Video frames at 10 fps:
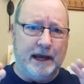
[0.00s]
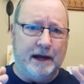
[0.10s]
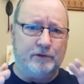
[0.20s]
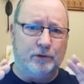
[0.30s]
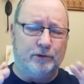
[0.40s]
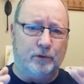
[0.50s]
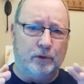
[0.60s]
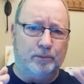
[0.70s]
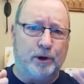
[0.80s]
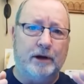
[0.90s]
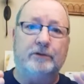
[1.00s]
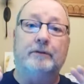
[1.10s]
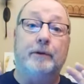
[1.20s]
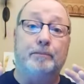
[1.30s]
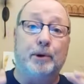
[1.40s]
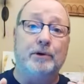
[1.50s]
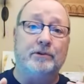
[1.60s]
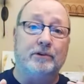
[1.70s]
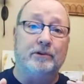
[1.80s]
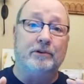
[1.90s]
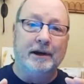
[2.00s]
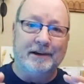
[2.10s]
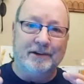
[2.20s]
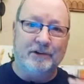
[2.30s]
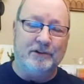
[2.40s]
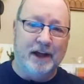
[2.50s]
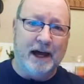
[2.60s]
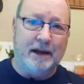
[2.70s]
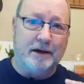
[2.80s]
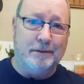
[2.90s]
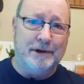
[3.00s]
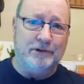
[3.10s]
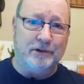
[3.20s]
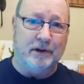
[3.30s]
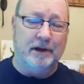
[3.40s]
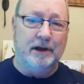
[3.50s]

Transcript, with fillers: actual total price of the purchase because it's not a commission.